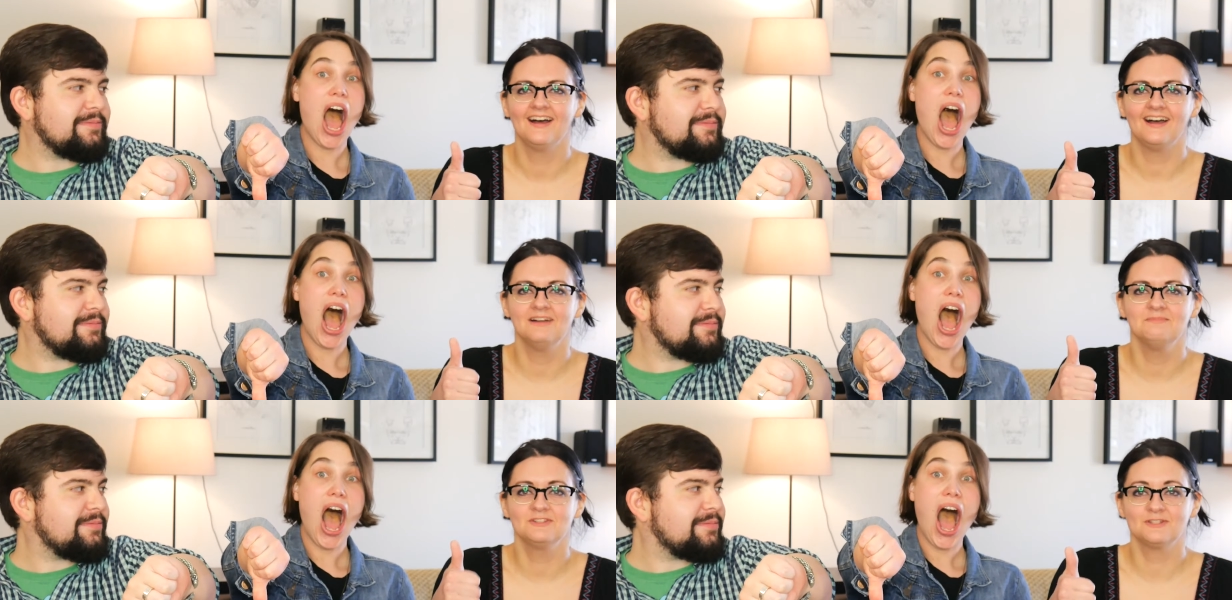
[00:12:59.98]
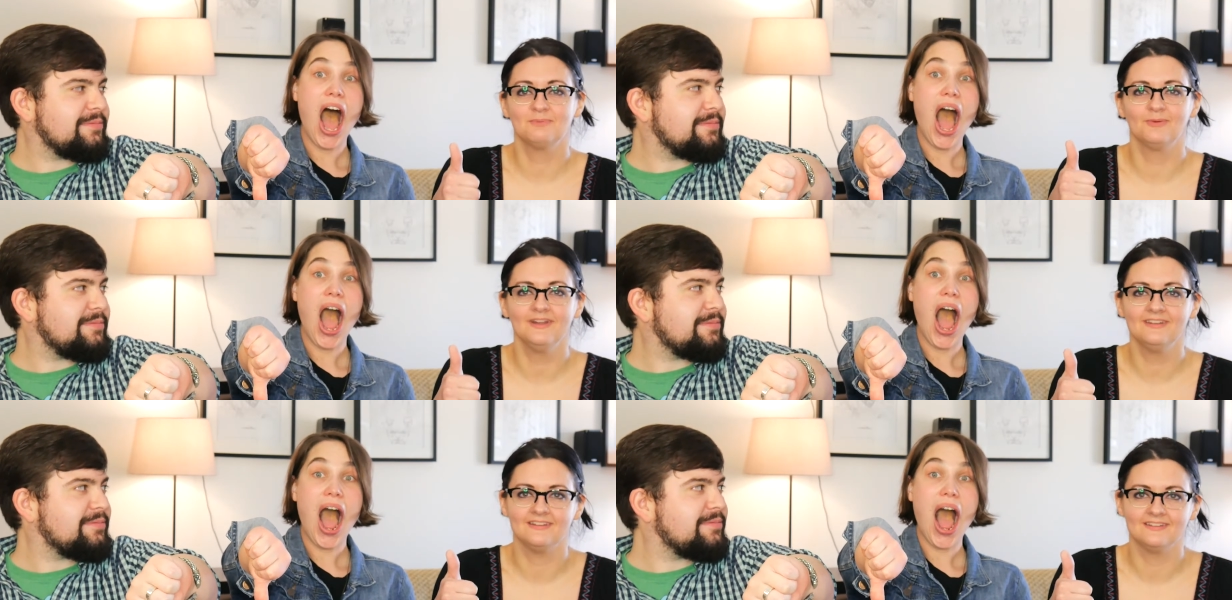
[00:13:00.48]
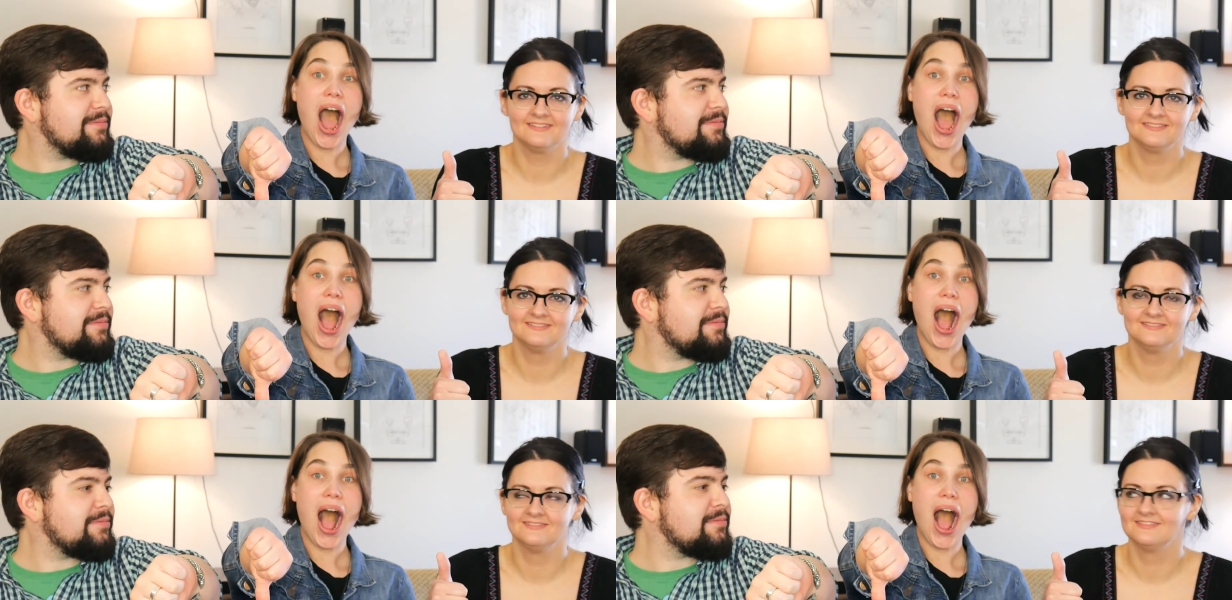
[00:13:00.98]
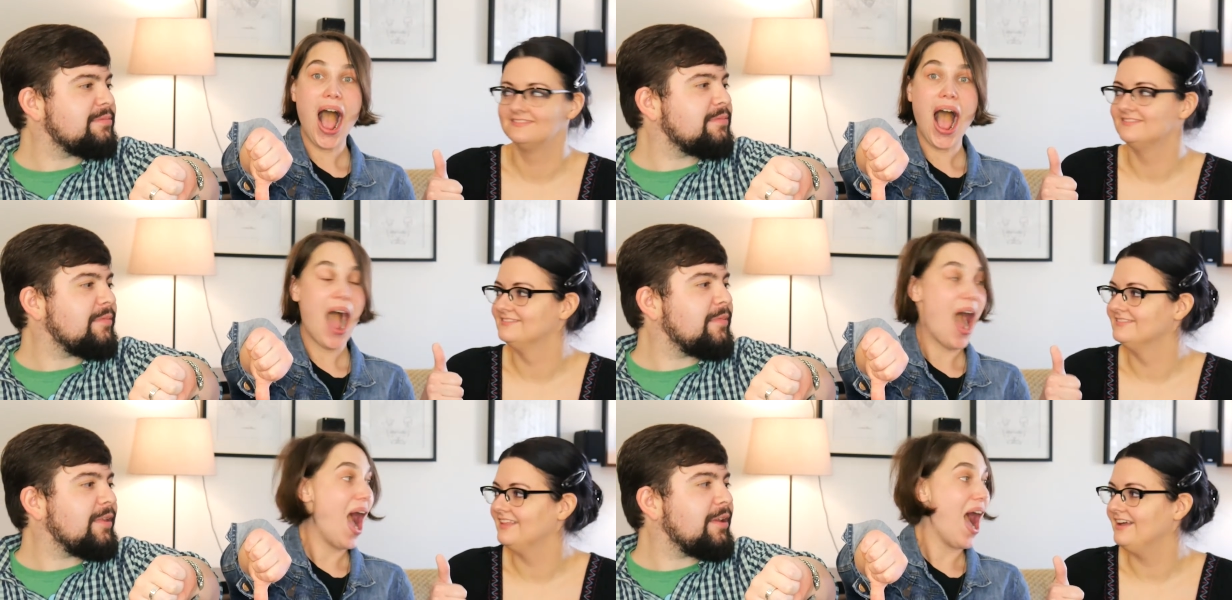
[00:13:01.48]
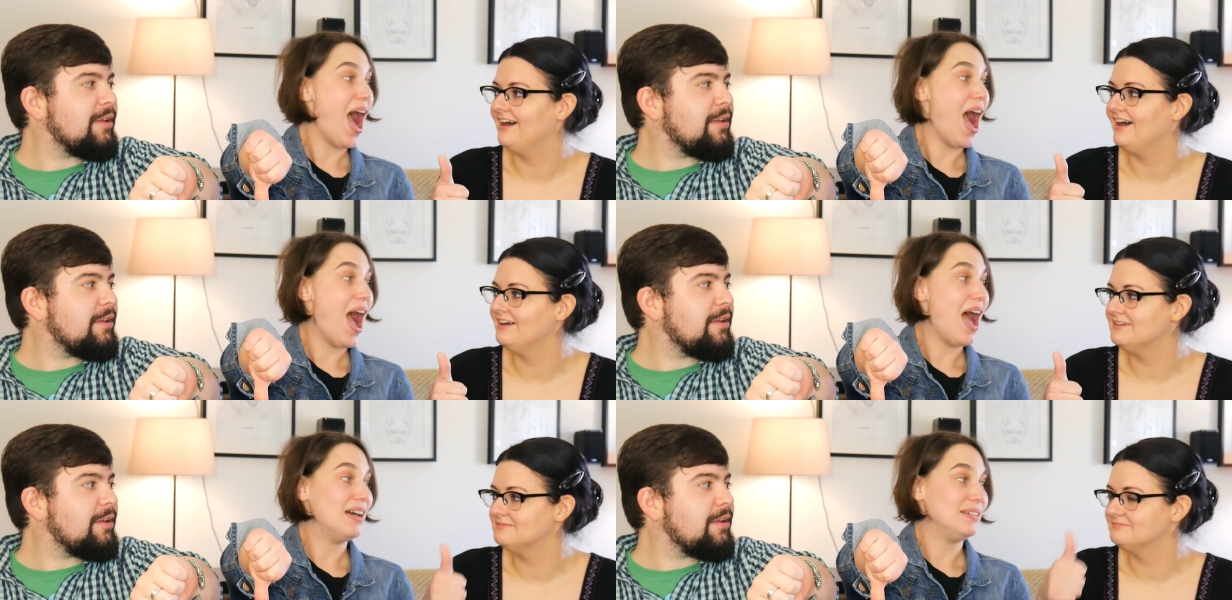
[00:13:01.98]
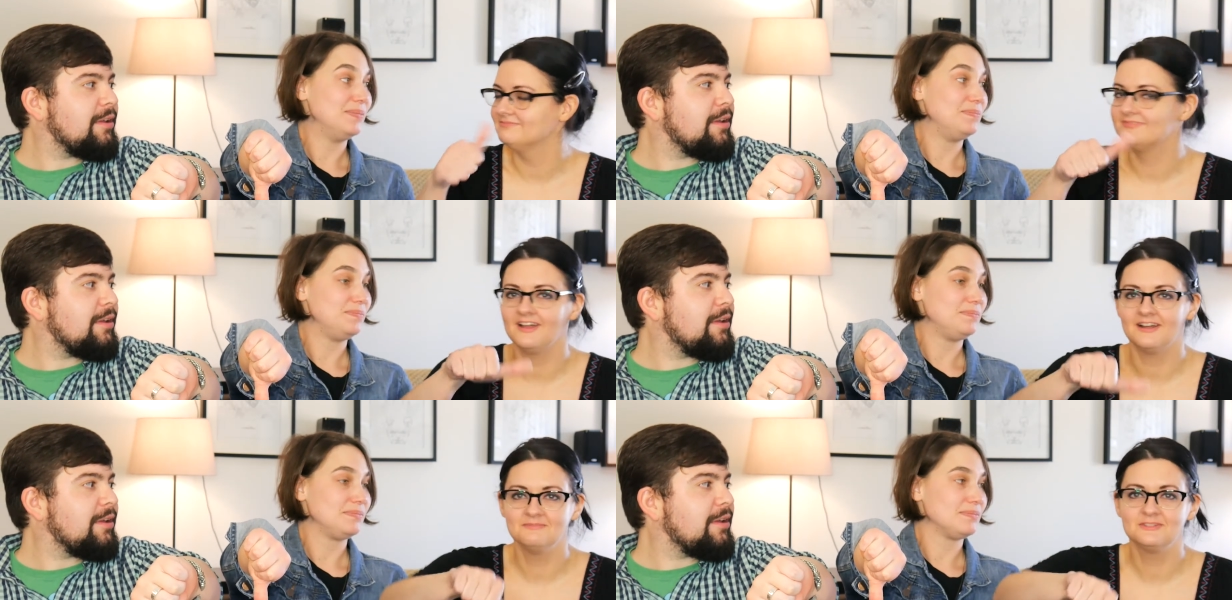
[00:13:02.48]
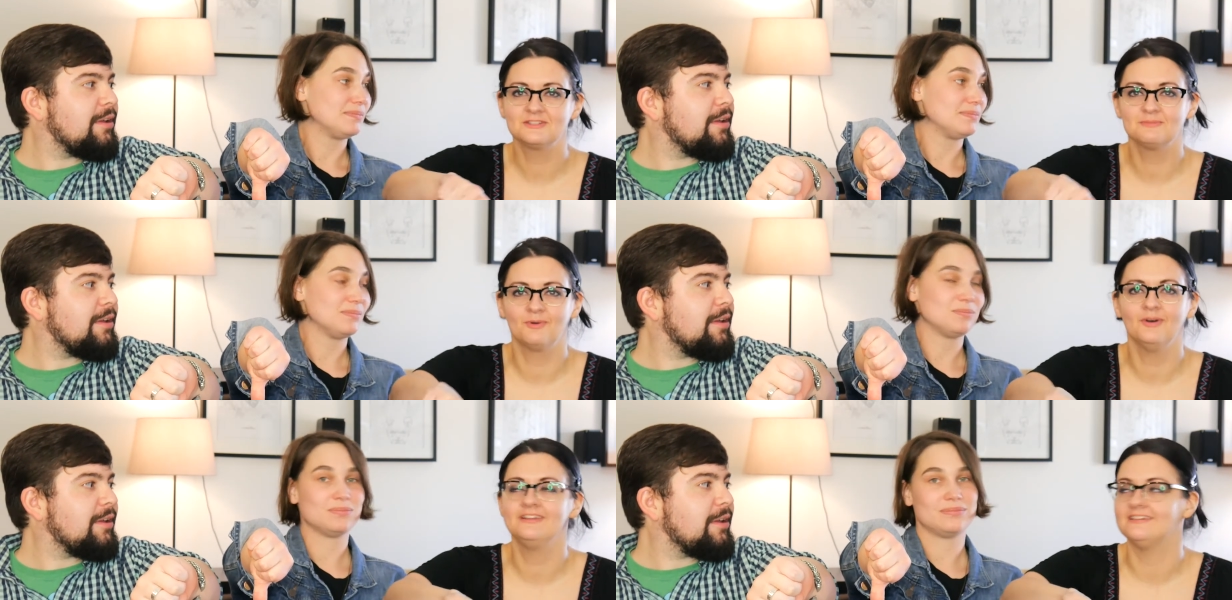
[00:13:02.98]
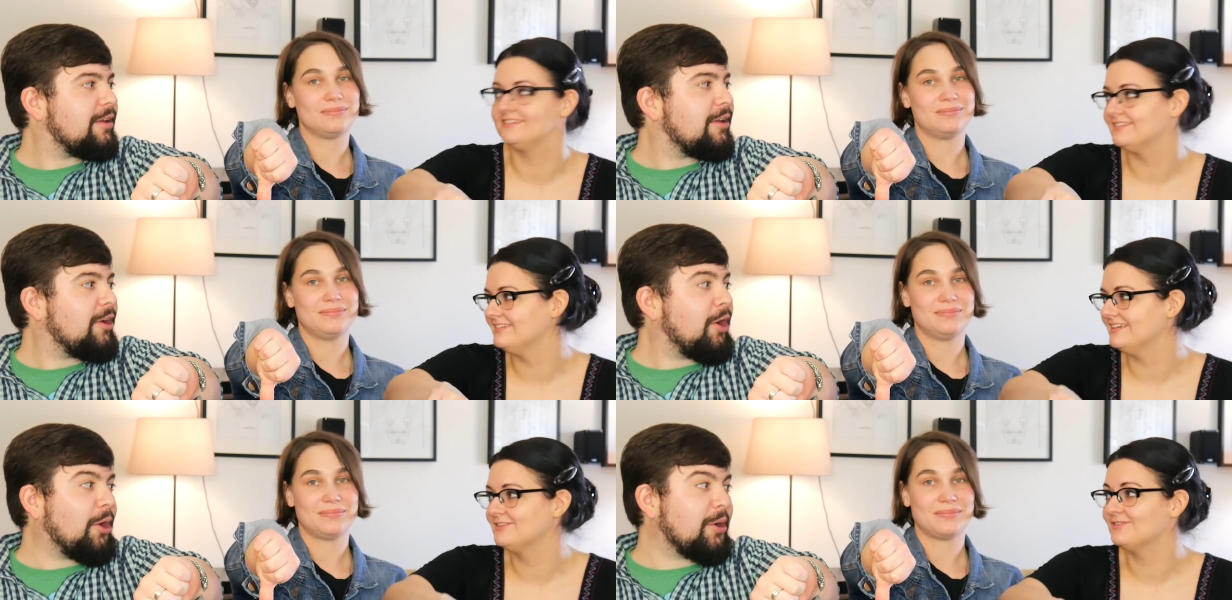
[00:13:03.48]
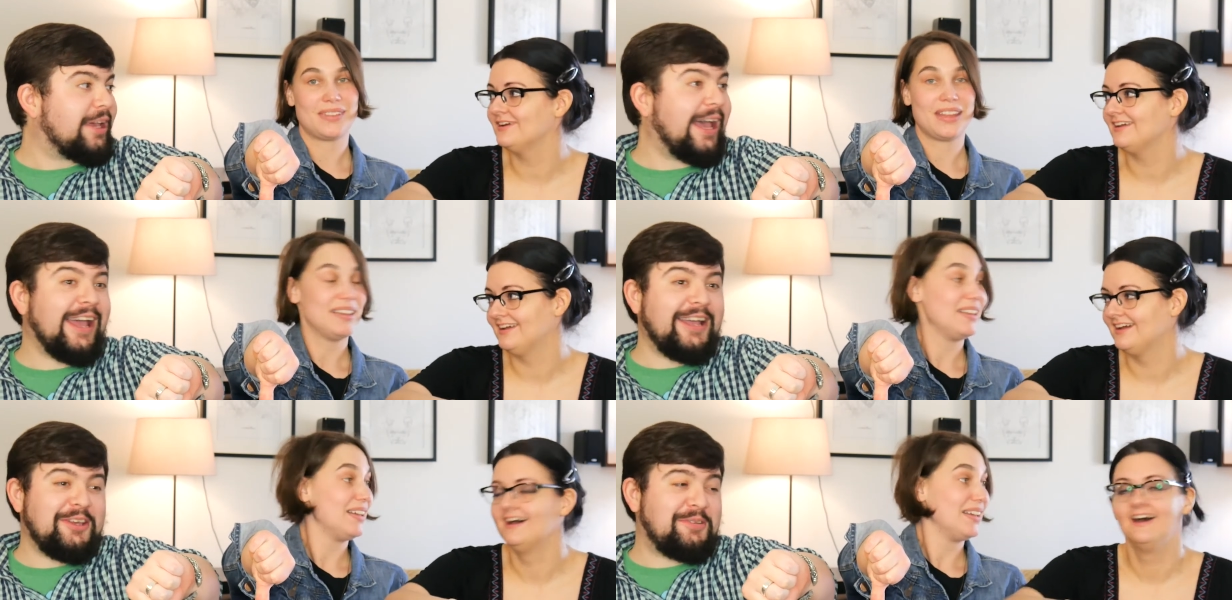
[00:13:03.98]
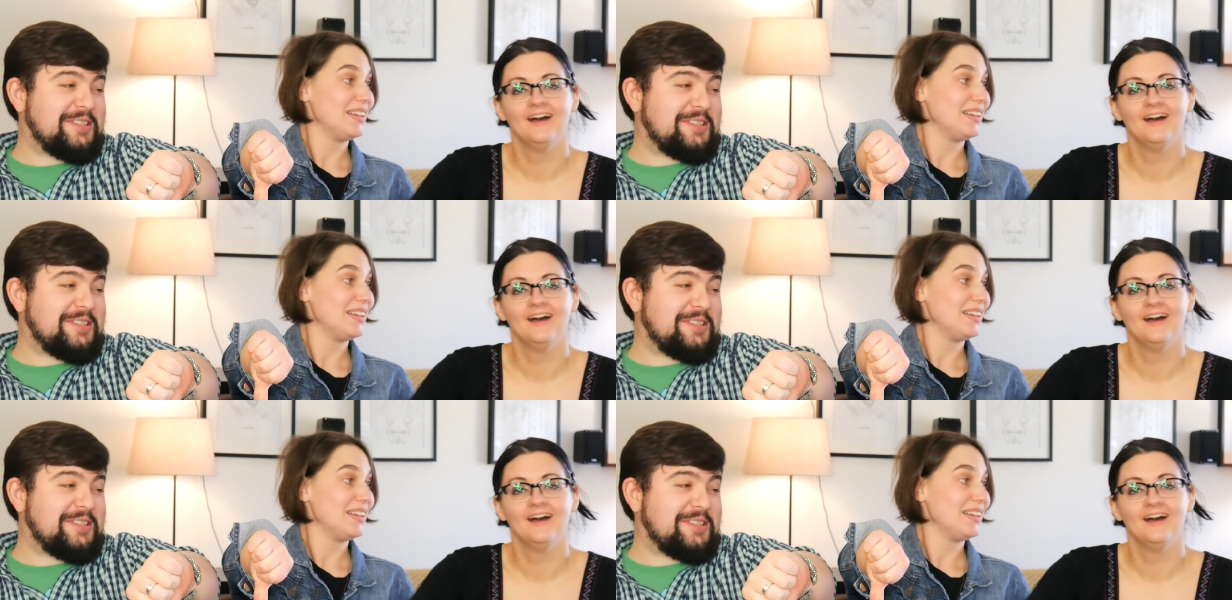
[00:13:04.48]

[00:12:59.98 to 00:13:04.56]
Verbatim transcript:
Speaker 1: I'm disappointed. I'm disappointed. Okay, you